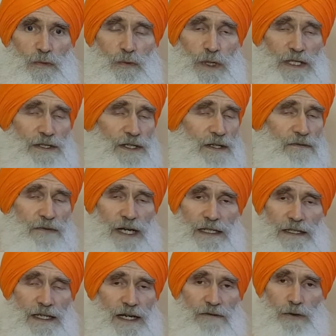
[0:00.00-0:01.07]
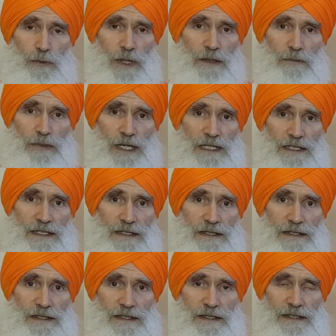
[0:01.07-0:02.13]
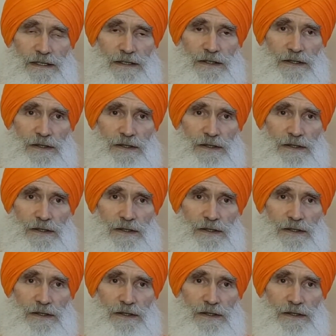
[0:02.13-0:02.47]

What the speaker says: which affected everyone present